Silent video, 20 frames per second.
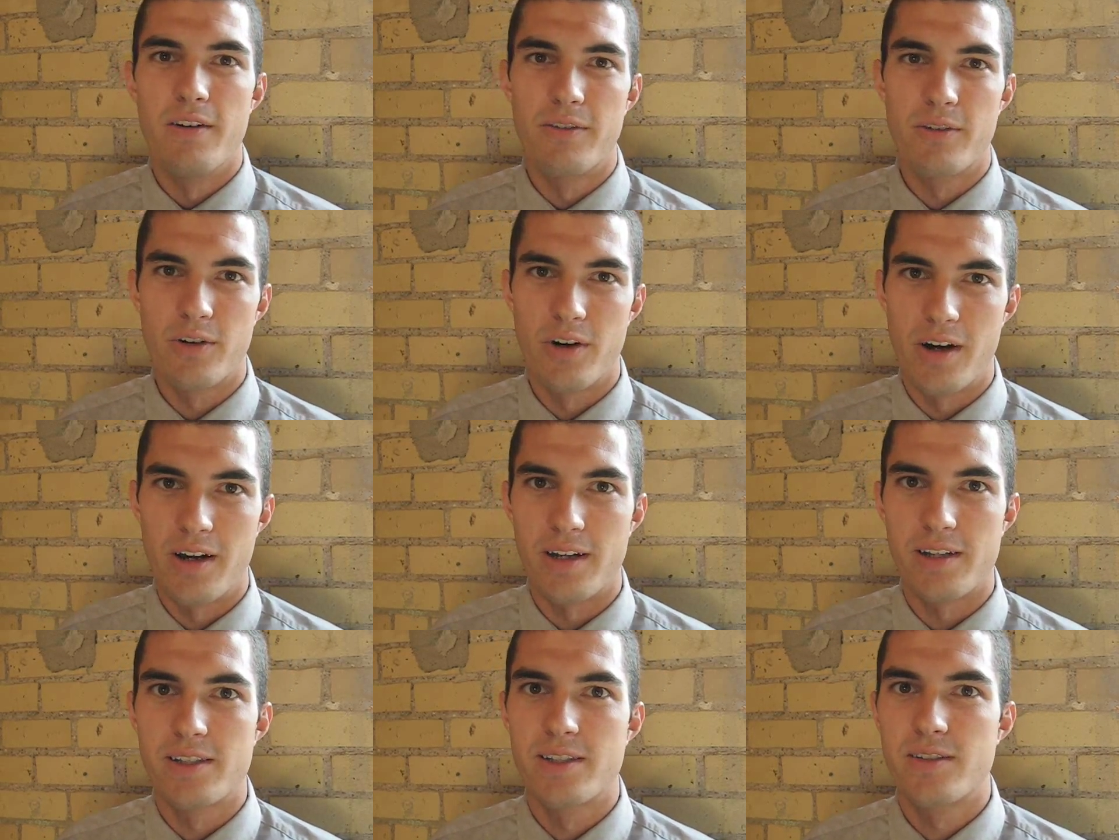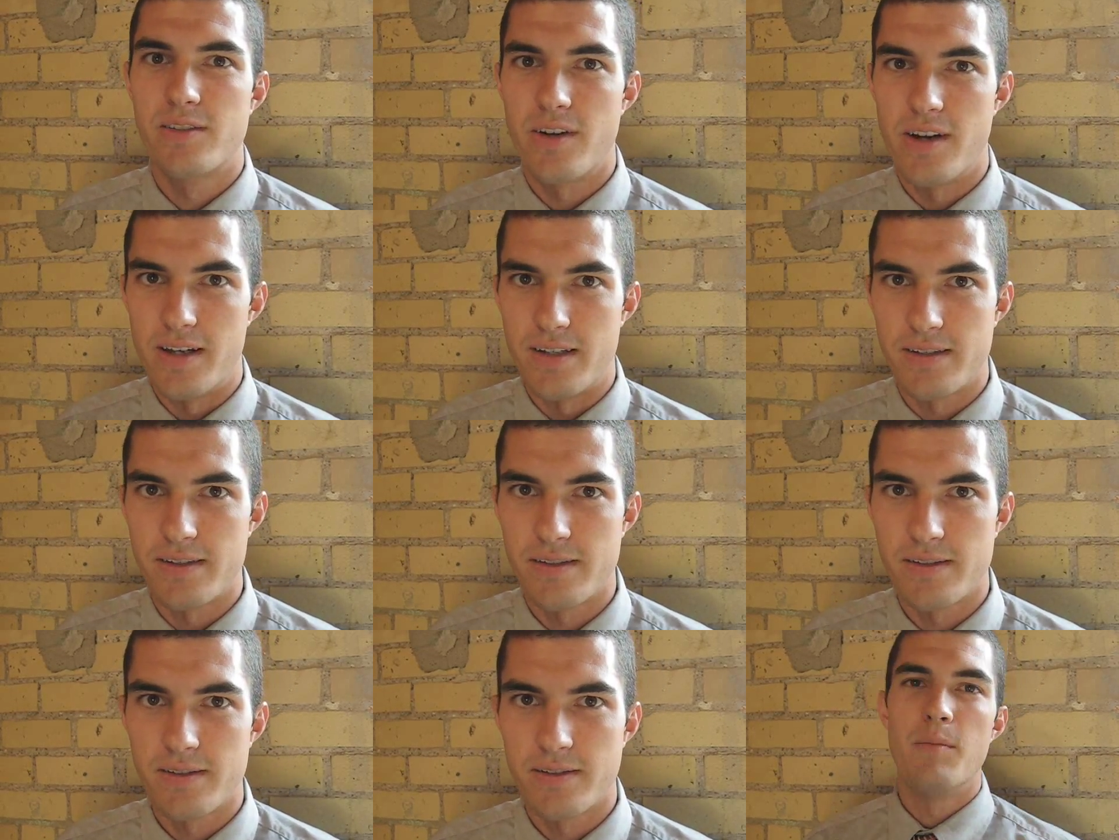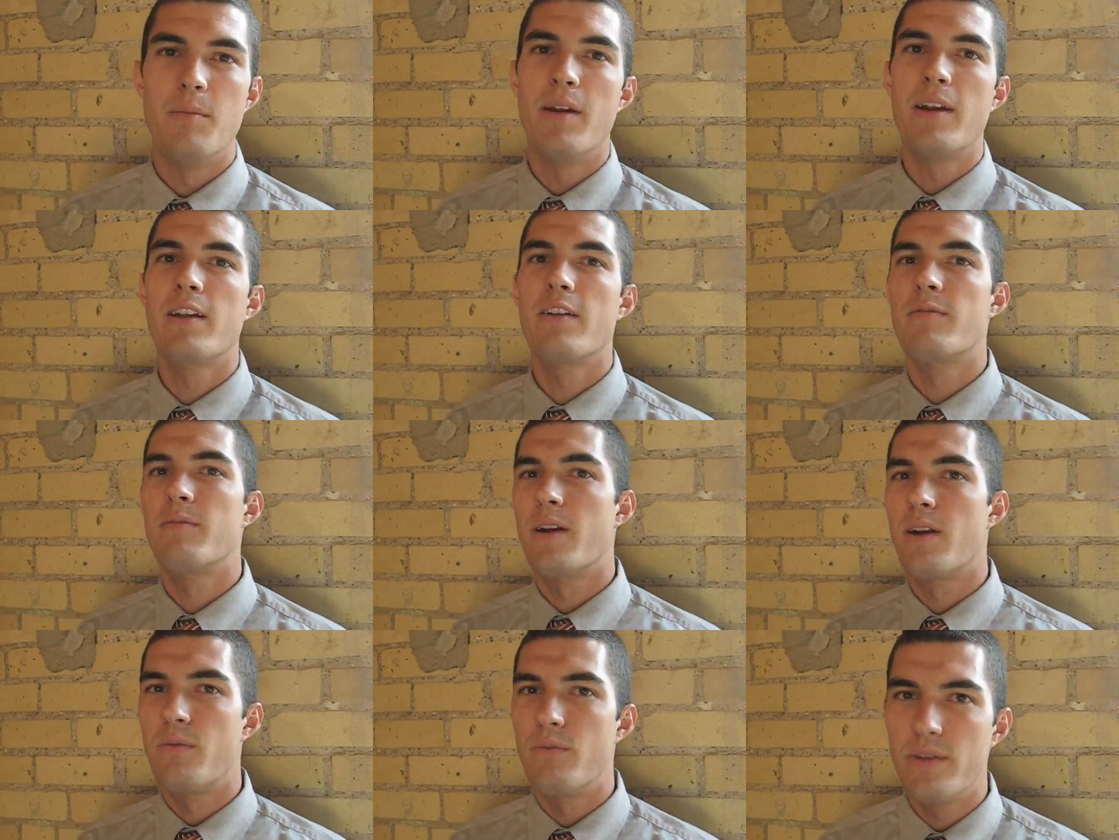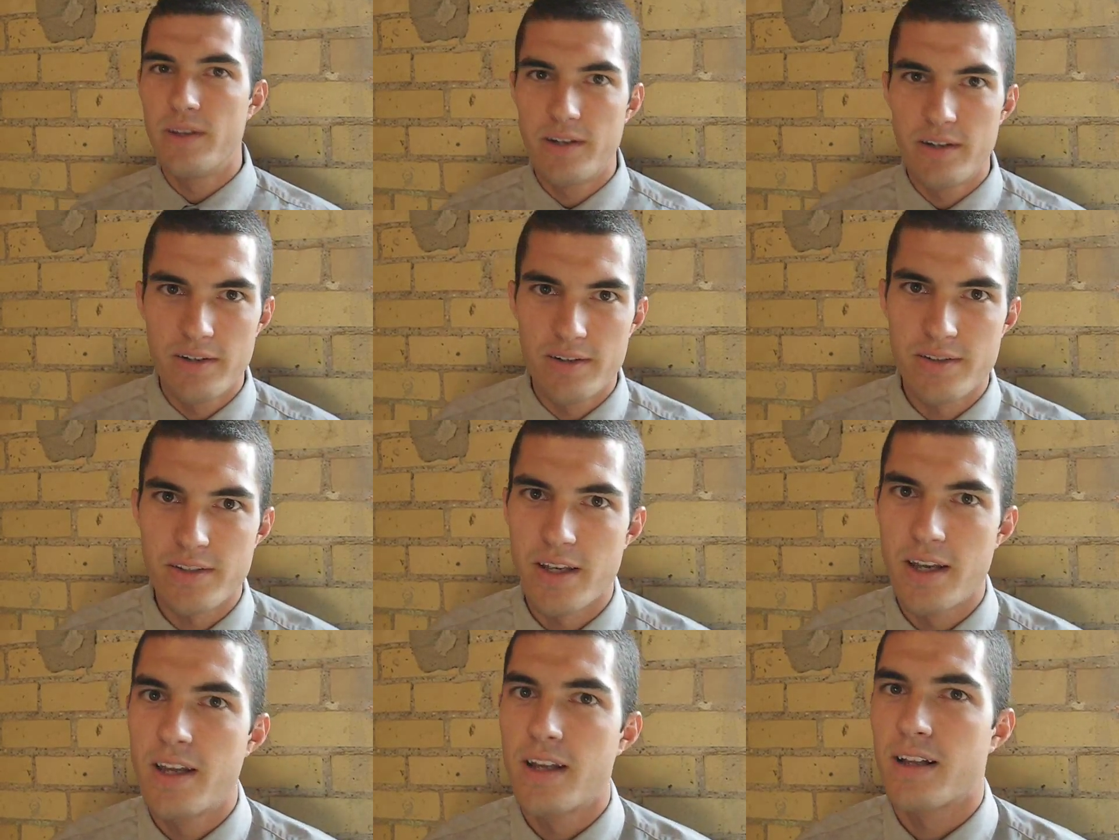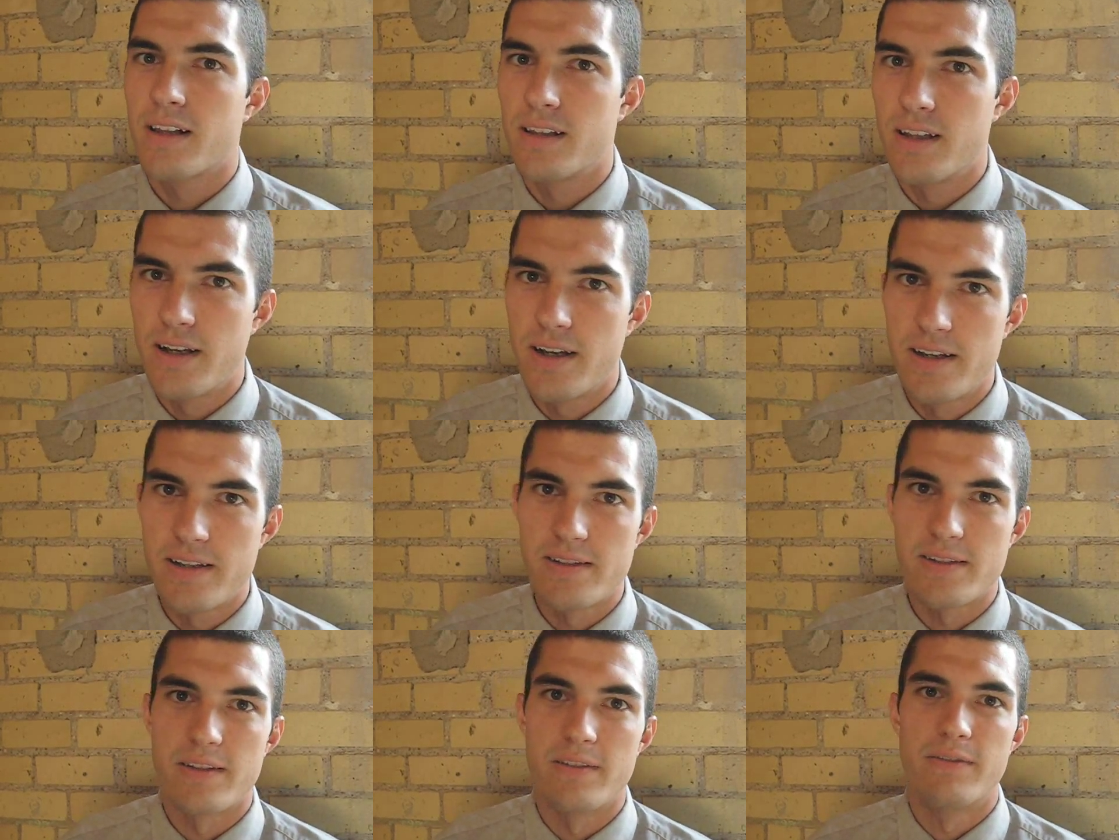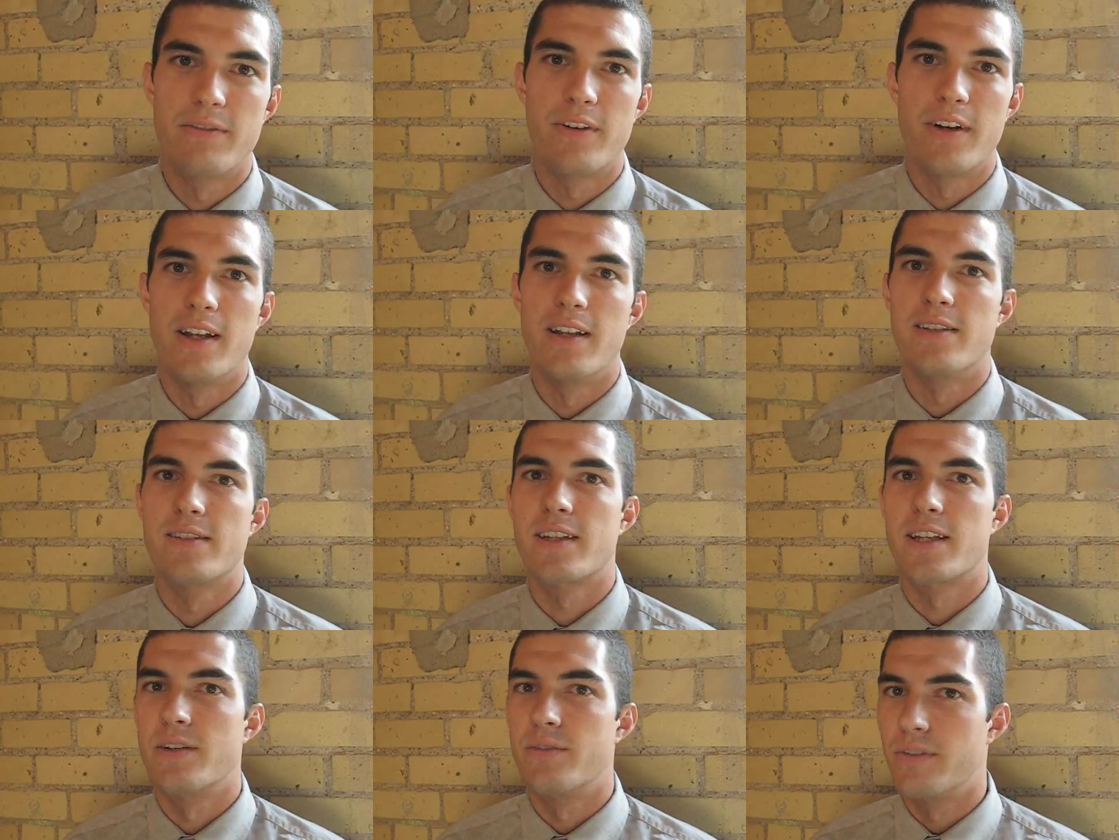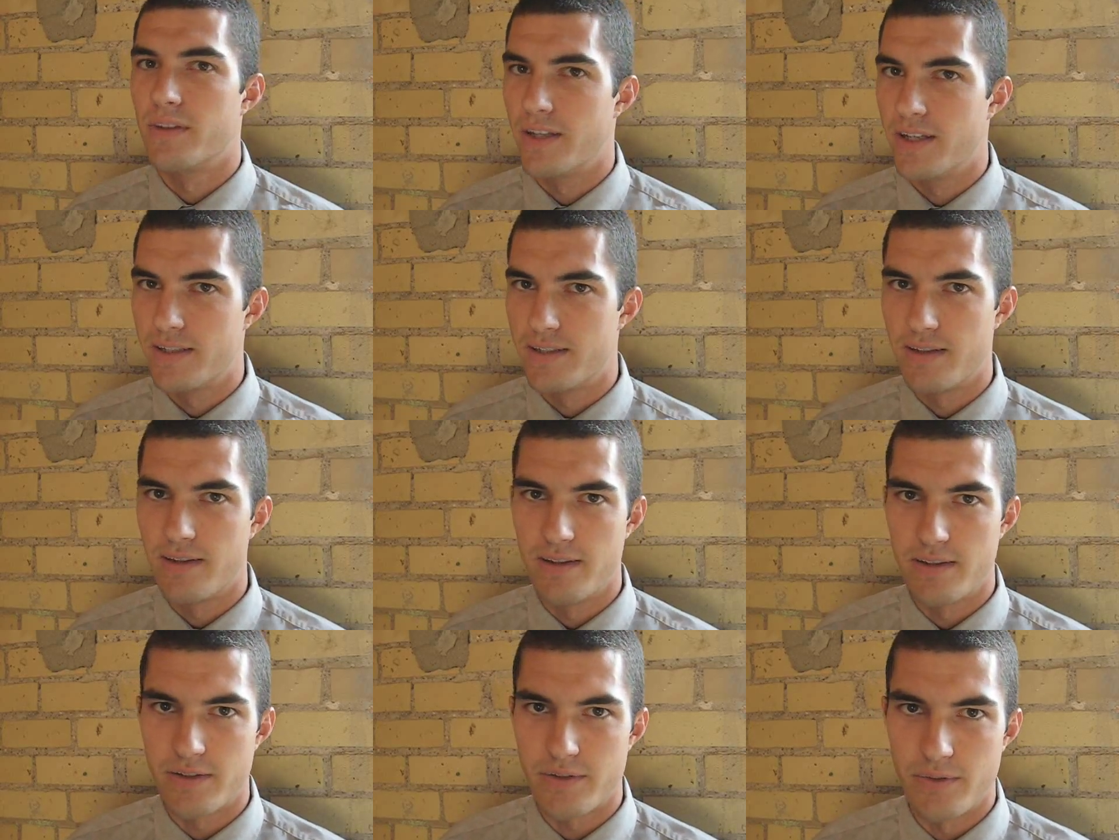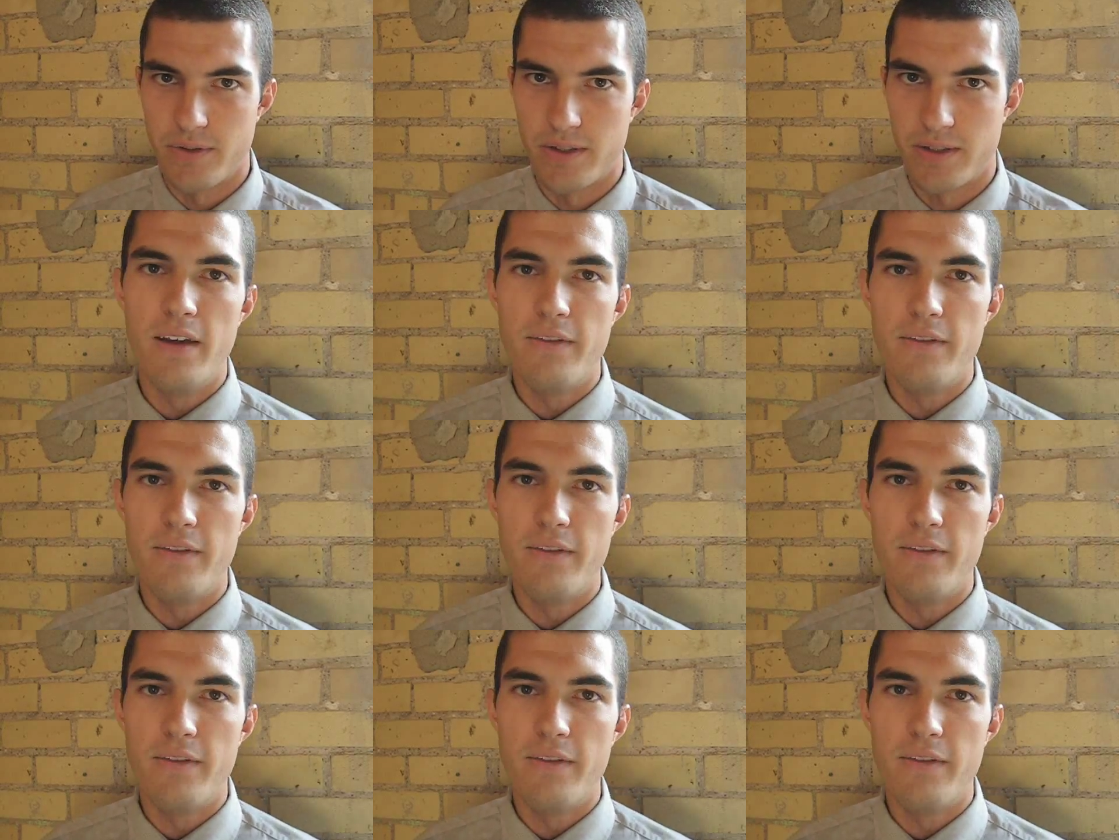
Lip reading: of chronic stress. Many of my readers, clients, and friends can relate to this one.